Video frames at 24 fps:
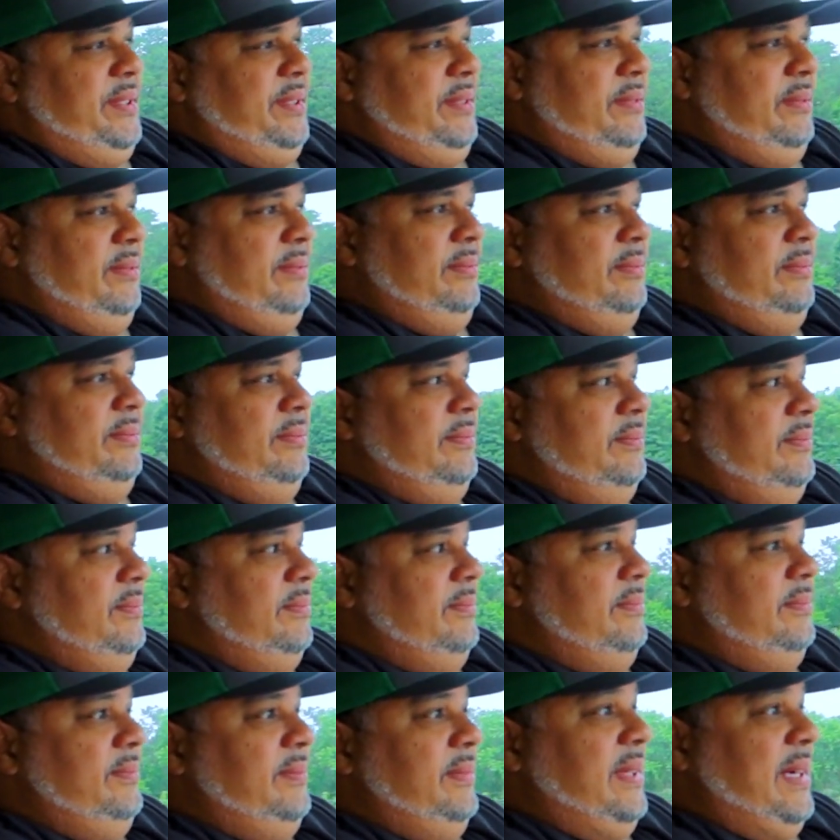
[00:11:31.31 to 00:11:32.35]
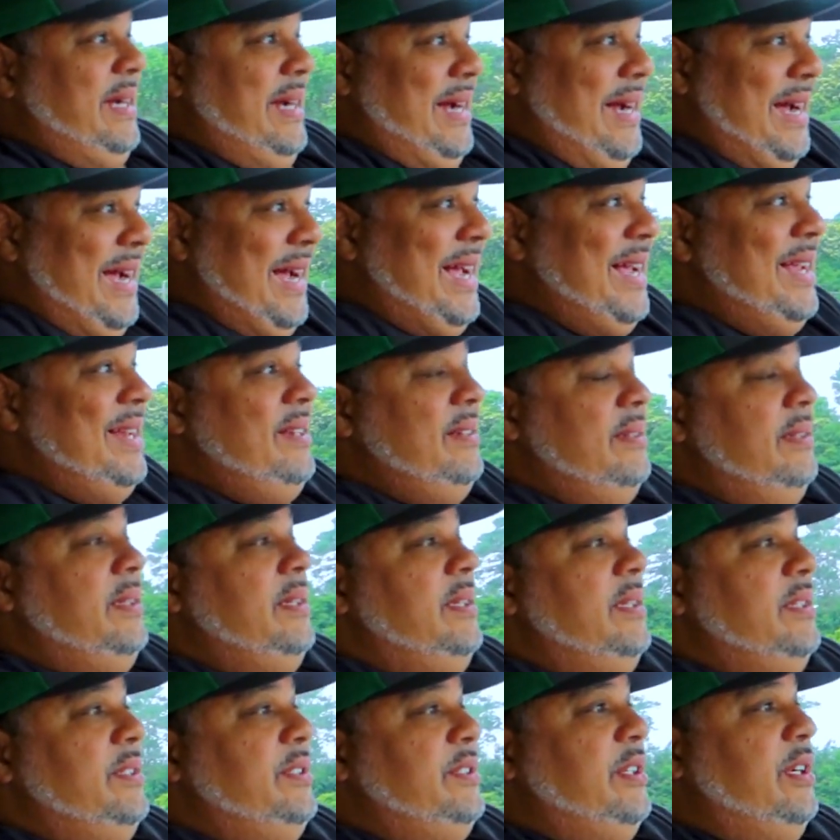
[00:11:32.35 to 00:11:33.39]
All right,
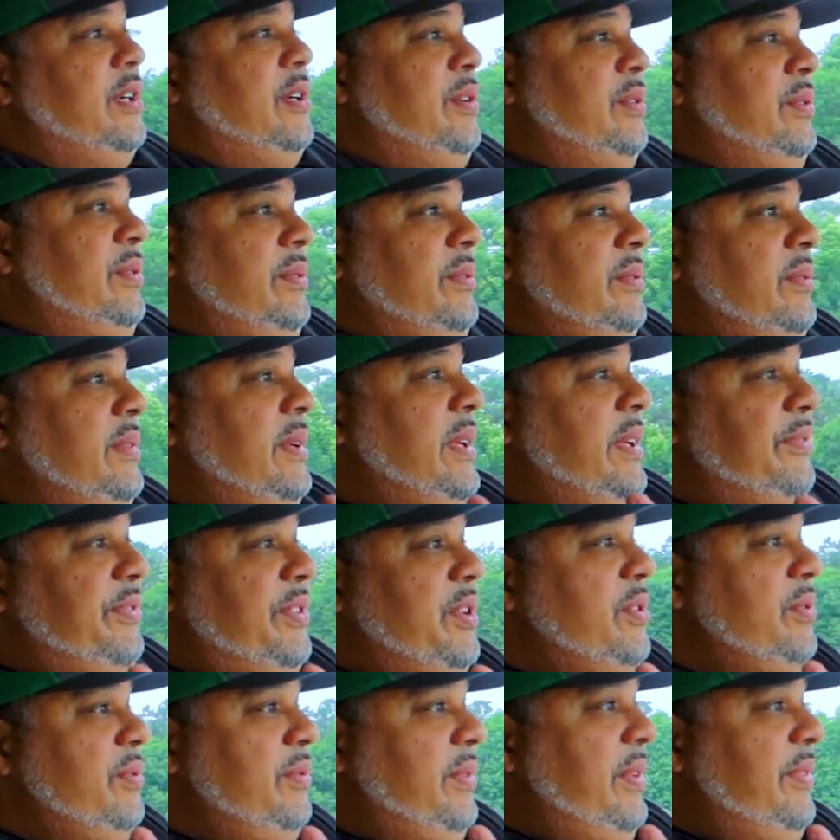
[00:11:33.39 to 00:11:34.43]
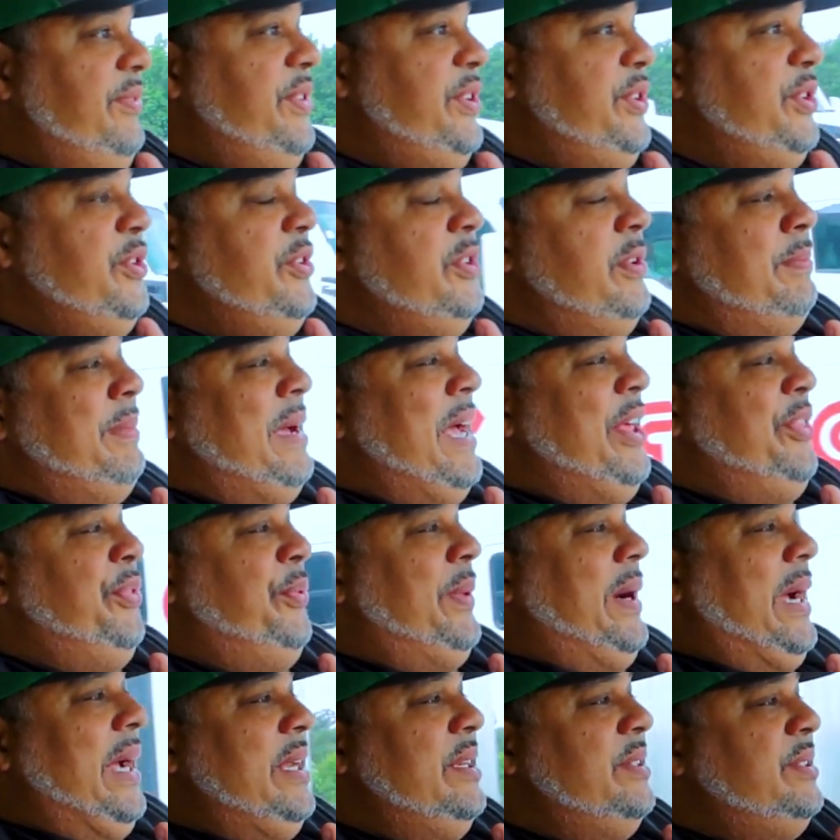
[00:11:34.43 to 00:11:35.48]
so if you do the math
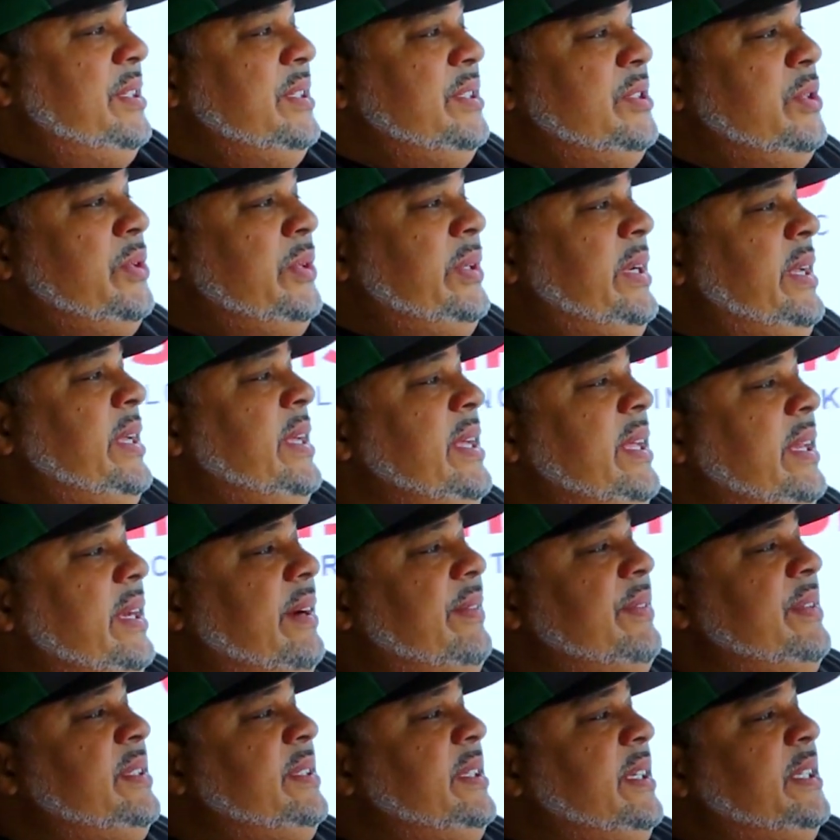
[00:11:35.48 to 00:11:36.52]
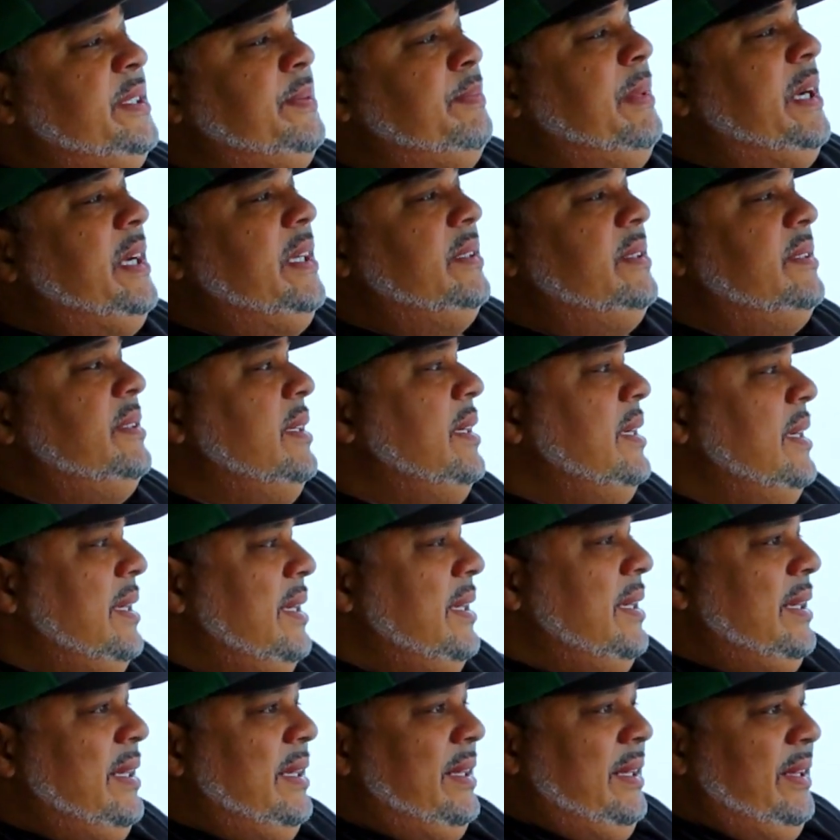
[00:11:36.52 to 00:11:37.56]
right, she's going to heat every 6 months.
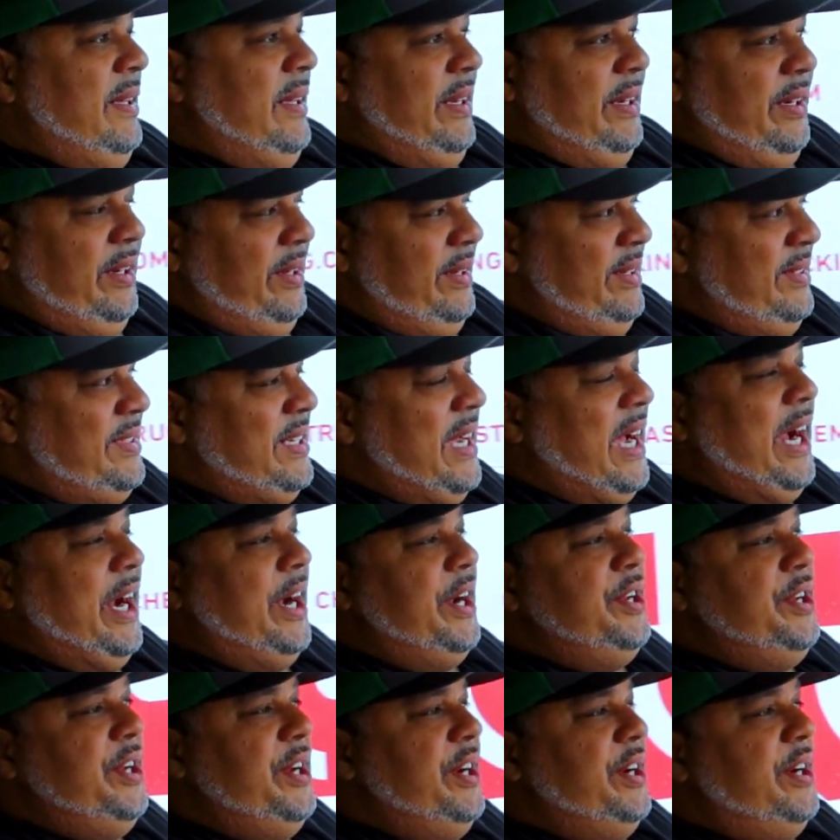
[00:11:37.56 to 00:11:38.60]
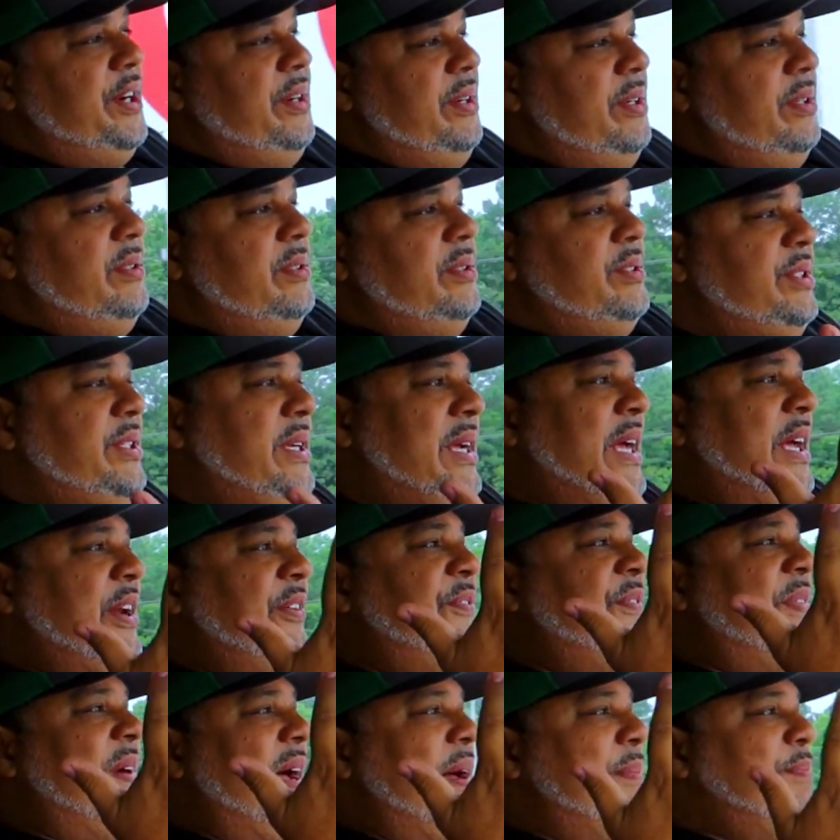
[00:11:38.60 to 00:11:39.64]
In the entire year, she had
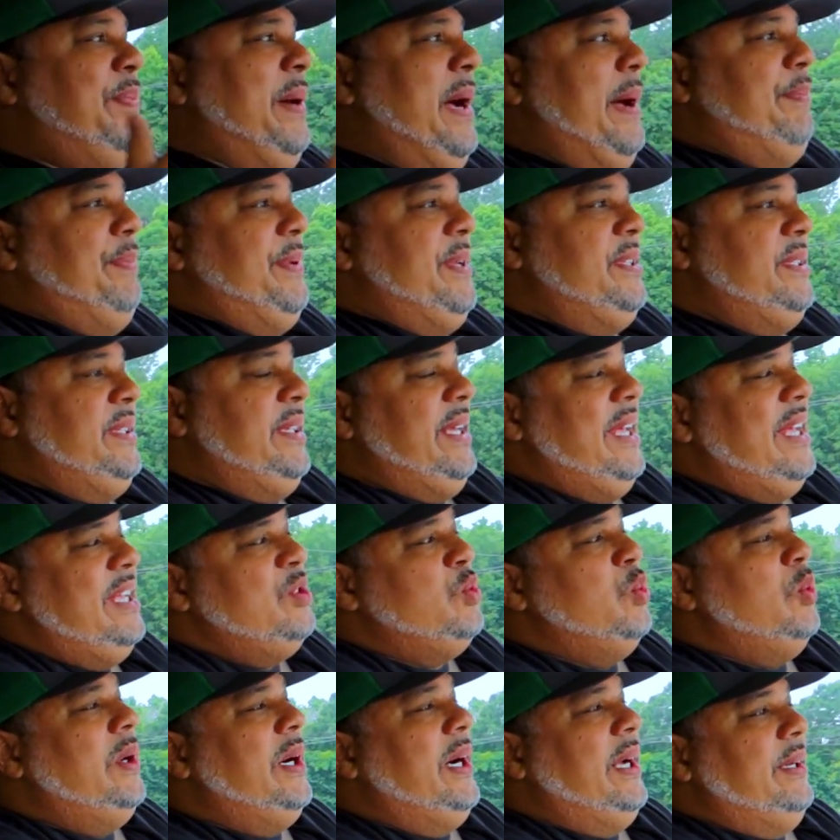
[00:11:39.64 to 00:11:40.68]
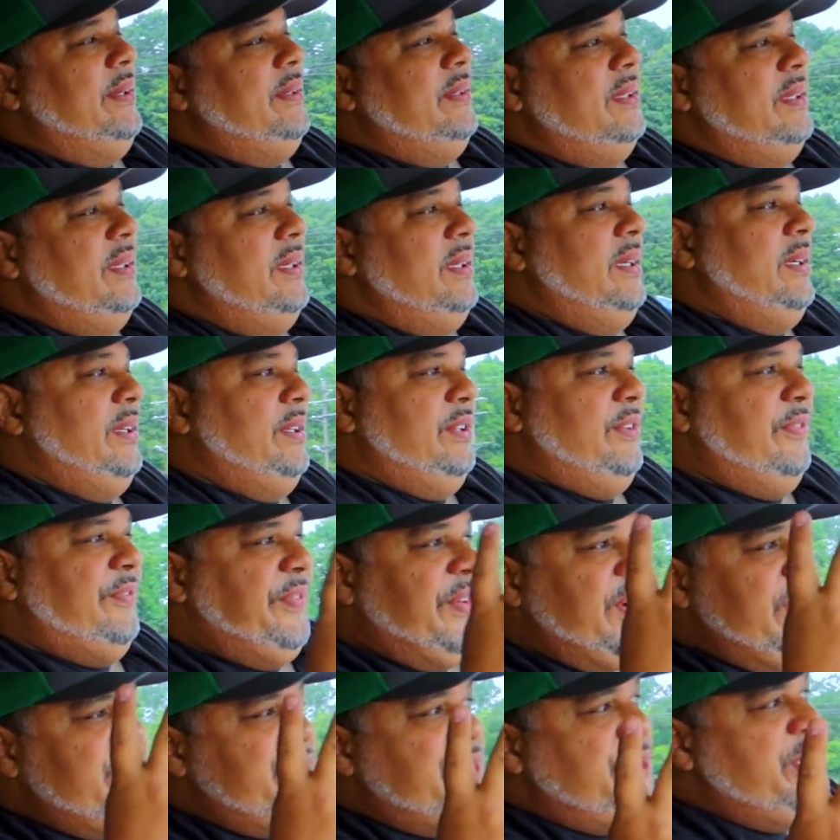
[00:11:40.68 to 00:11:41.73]
5 puppies, and guess what? The
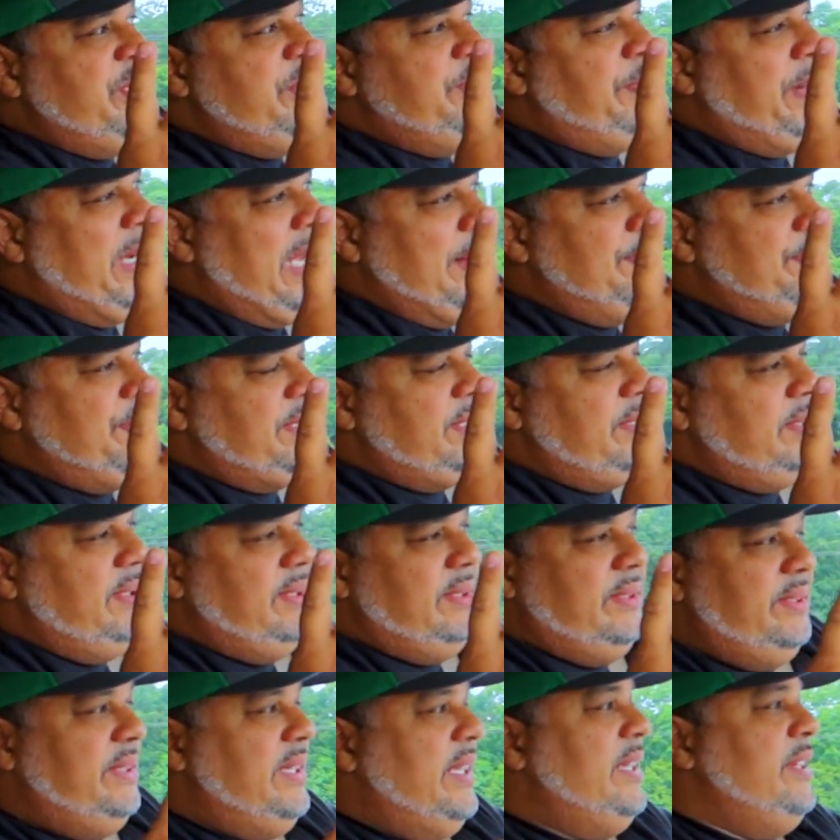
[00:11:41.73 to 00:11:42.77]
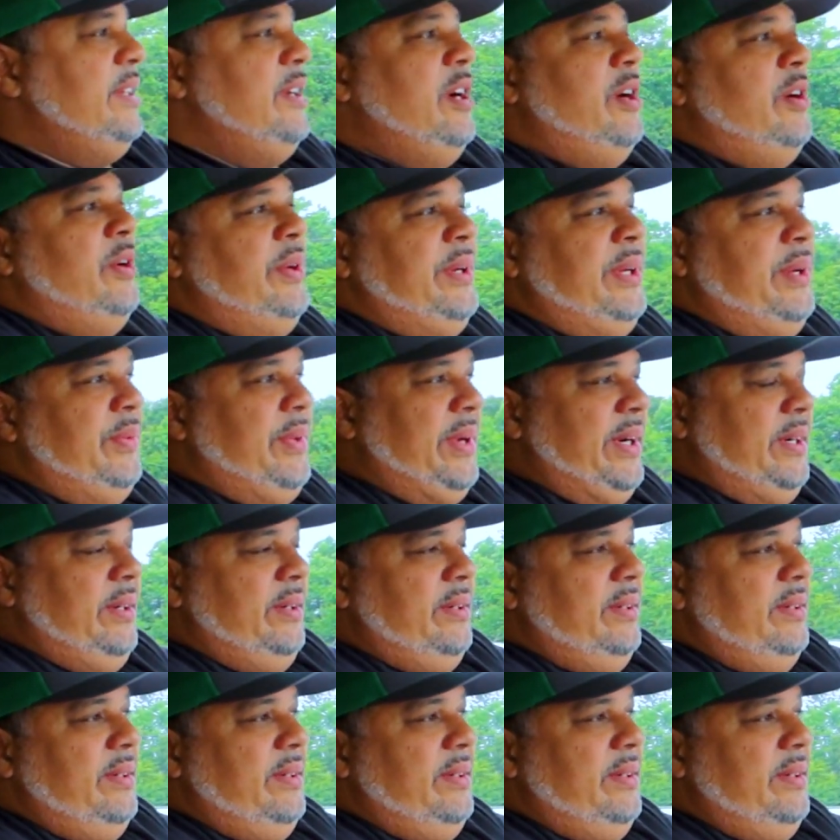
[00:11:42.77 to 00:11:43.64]
first 2 pups didn't go anywhere.